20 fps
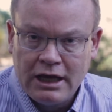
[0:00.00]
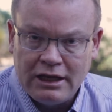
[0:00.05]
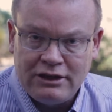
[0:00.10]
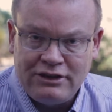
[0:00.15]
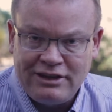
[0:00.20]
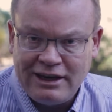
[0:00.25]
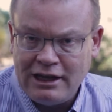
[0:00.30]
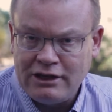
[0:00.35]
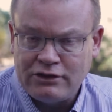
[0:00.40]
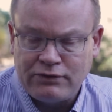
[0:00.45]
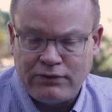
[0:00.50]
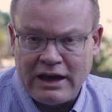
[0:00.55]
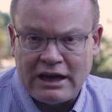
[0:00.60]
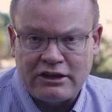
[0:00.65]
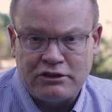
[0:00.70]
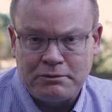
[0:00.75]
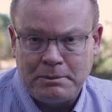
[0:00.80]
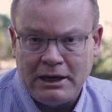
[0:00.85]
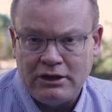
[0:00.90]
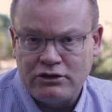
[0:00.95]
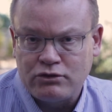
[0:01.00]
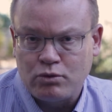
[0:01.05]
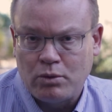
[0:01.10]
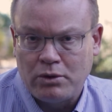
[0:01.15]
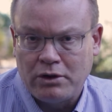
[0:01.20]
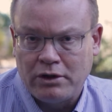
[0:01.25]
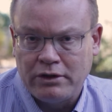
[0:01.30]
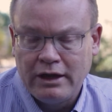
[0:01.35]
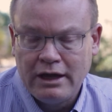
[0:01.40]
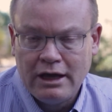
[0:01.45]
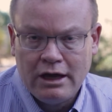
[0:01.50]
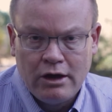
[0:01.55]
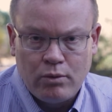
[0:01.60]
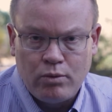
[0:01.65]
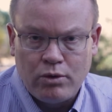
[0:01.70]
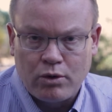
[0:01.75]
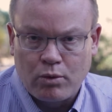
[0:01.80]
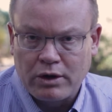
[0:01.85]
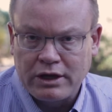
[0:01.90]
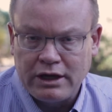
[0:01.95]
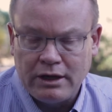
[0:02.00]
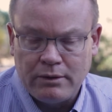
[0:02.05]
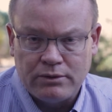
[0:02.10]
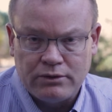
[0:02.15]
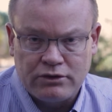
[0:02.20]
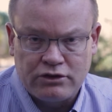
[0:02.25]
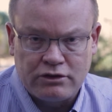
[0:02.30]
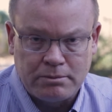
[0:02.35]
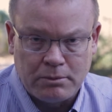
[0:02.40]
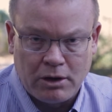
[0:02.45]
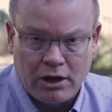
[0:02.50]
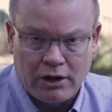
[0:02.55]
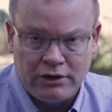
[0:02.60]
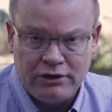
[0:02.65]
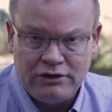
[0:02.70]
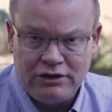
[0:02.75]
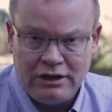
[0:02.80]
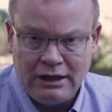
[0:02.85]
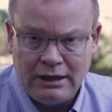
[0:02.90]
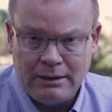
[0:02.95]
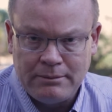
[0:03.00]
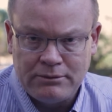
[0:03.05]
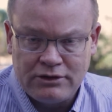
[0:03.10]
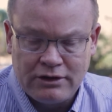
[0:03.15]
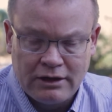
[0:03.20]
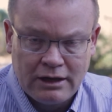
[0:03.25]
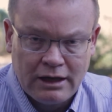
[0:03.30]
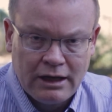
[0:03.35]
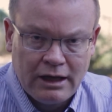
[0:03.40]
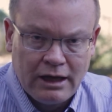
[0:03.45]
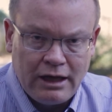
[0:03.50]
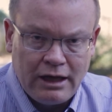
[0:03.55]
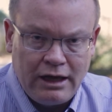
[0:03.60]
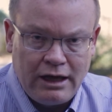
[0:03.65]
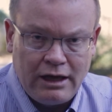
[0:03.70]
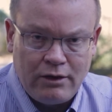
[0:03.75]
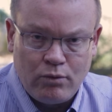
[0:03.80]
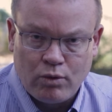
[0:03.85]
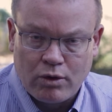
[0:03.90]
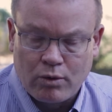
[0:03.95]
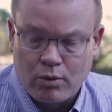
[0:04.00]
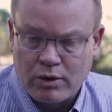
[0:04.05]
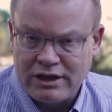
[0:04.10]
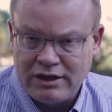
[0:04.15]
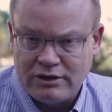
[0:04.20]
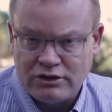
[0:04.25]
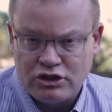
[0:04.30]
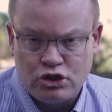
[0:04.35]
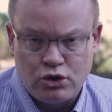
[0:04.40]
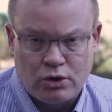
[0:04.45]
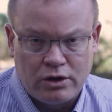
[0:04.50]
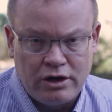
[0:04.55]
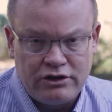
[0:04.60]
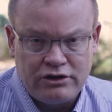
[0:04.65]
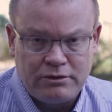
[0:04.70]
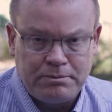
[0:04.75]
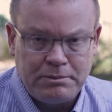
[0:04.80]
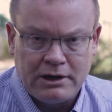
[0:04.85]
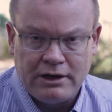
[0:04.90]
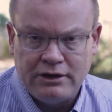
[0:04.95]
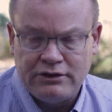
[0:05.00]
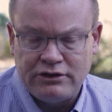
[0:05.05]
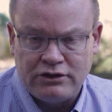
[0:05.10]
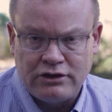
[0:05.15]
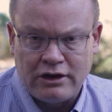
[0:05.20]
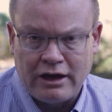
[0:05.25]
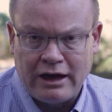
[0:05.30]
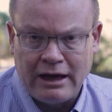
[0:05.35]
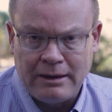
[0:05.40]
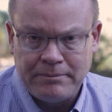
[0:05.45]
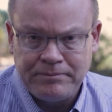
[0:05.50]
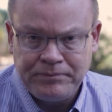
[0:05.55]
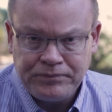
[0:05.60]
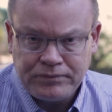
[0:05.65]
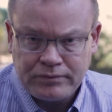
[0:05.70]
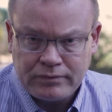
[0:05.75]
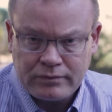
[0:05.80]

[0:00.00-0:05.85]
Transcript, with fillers: In today's fast-paced world, we're working with smaller teams and we're working in shorter periods of time